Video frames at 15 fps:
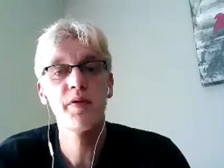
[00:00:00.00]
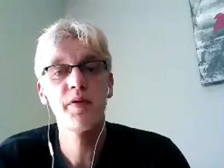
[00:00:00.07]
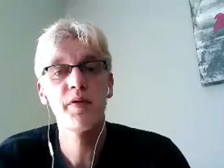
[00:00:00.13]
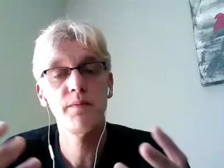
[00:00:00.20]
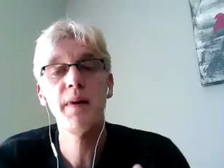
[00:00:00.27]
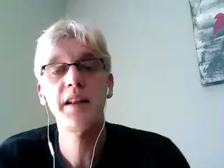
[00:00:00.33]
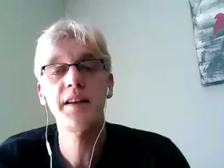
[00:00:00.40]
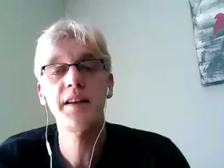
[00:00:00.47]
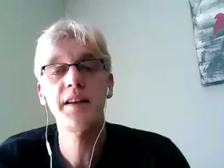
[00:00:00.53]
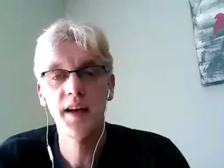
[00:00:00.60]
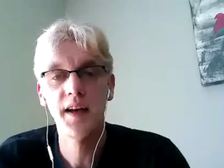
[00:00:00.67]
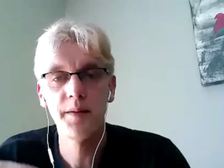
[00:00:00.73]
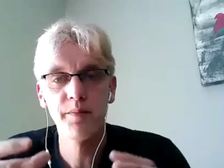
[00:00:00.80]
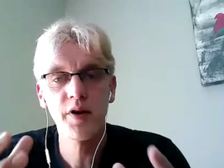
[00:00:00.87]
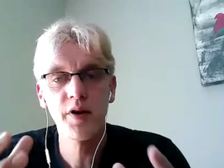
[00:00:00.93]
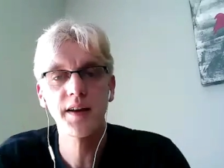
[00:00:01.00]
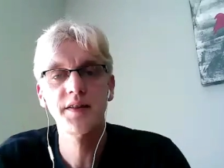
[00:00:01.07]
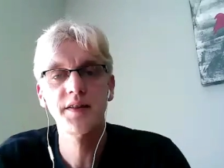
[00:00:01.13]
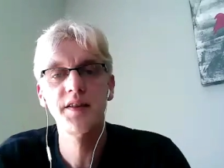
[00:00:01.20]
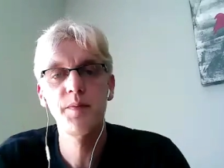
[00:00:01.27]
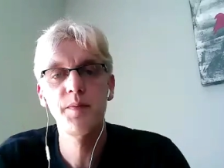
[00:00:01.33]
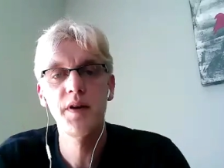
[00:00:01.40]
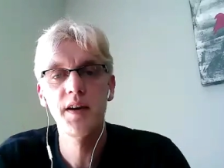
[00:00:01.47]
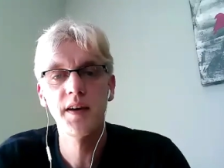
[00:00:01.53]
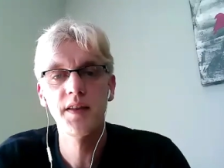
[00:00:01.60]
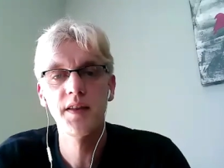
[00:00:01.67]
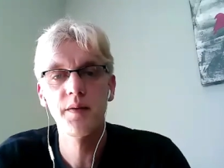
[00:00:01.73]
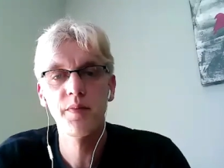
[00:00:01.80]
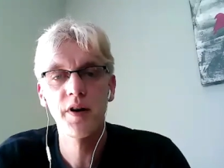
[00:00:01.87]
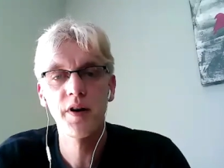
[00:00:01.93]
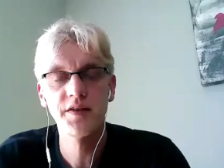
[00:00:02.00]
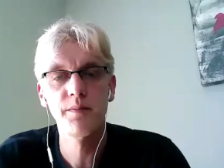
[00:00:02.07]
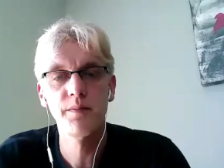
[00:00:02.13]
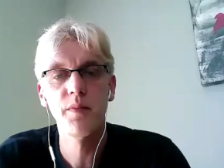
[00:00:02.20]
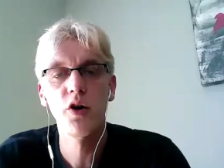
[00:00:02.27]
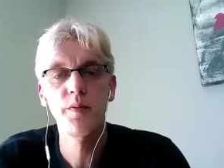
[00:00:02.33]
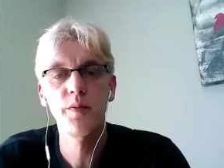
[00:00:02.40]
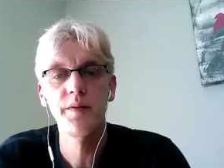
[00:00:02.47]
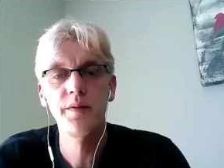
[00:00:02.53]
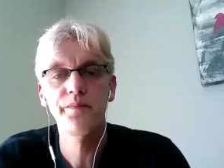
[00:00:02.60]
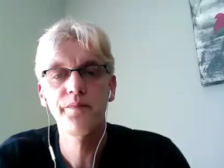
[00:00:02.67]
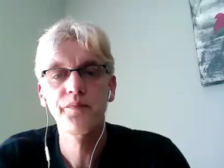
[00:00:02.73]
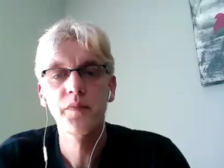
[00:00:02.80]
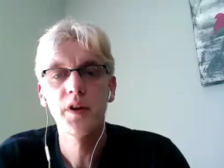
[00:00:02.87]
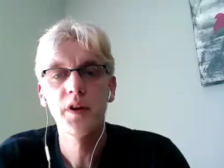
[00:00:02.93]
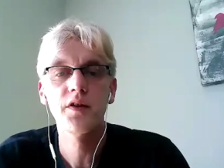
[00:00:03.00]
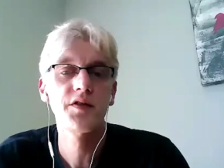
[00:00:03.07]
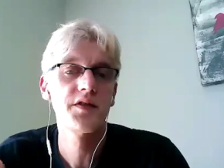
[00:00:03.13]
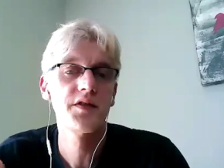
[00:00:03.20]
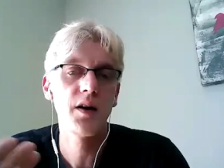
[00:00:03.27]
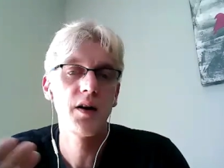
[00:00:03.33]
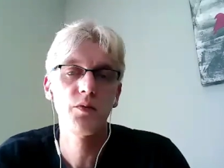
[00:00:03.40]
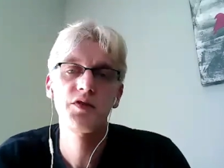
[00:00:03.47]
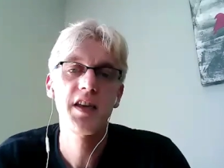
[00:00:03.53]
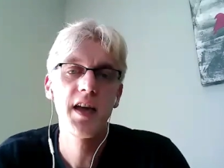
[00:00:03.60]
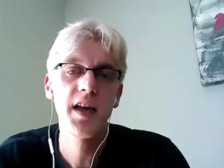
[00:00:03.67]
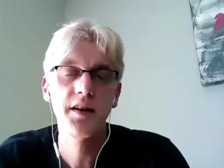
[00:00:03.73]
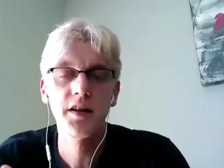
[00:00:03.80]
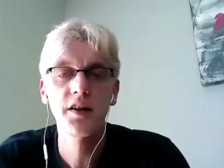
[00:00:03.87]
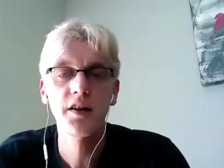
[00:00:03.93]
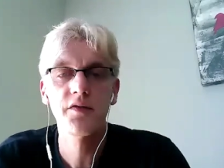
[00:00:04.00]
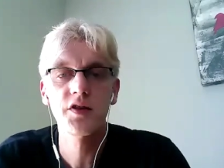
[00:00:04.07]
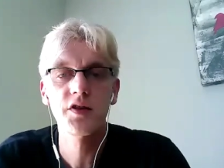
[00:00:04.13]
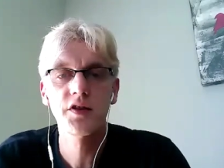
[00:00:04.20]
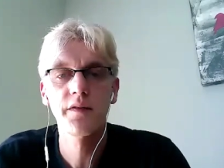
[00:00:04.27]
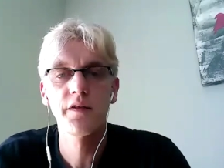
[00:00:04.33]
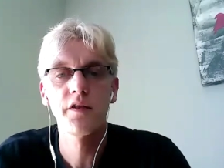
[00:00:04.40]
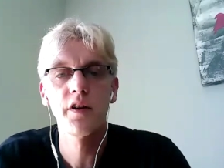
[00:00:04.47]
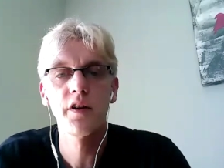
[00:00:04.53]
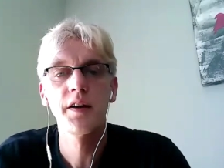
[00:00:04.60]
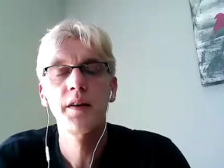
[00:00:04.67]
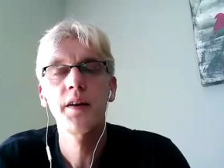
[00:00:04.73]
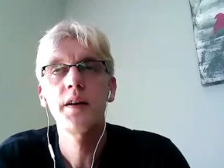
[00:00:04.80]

So meditate, practice being in the present moment, because that was the ending of the suffering.